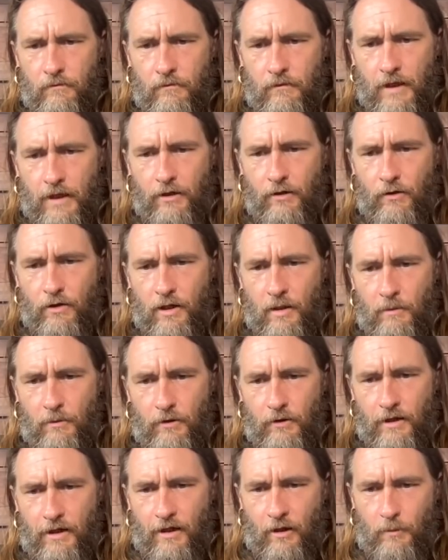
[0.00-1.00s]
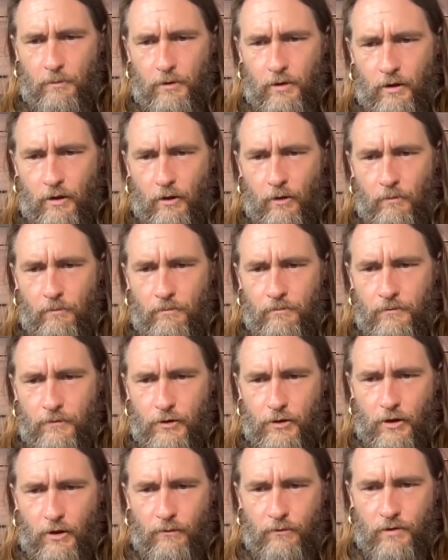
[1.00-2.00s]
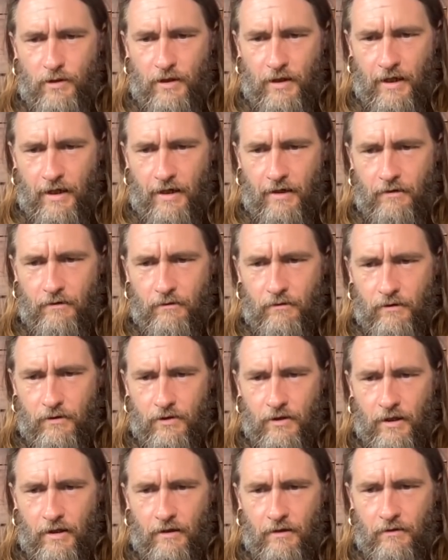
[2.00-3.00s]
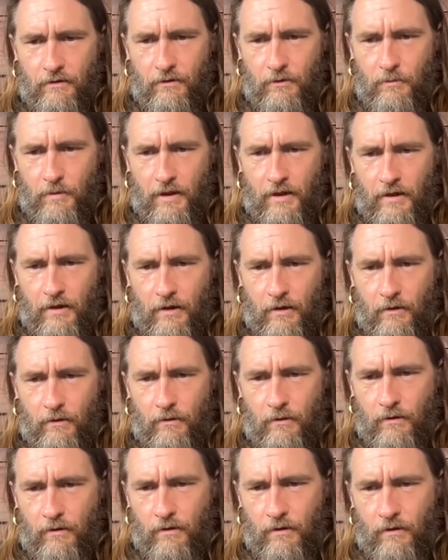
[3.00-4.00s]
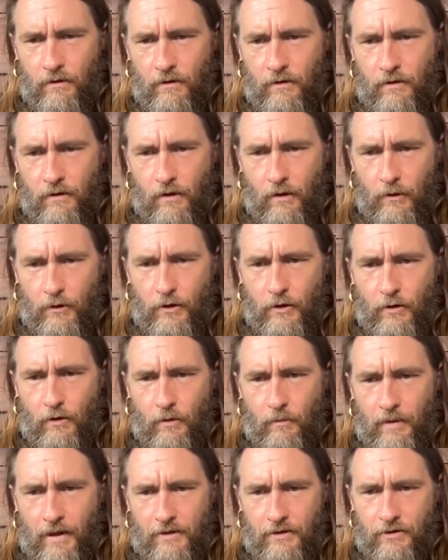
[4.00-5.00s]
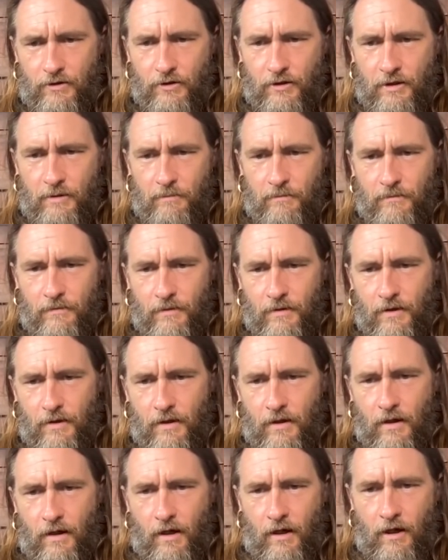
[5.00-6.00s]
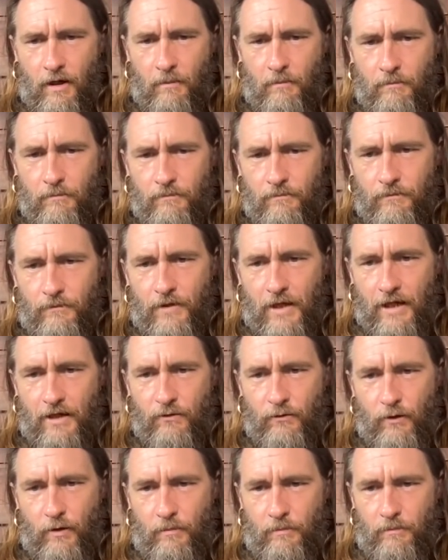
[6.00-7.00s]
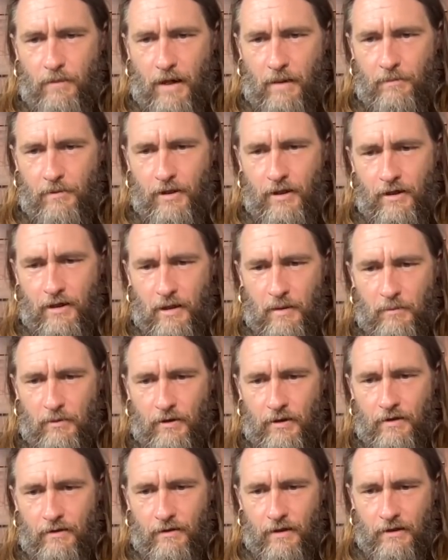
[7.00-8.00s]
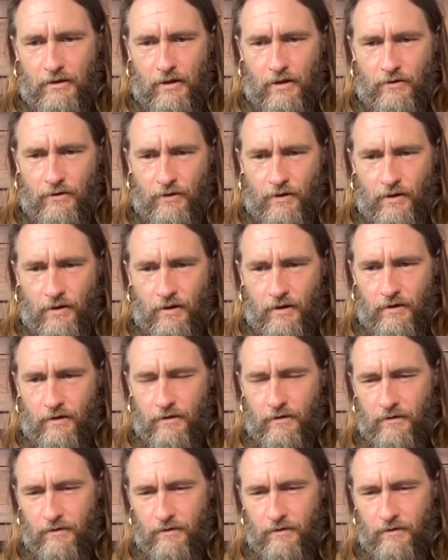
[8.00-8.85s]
Thank you, Kimberly. I hope you go surf today. Looks like you might go. Oh, you're going back to sleep. Thanks for popping in, Kimberly. I'll talk to you later.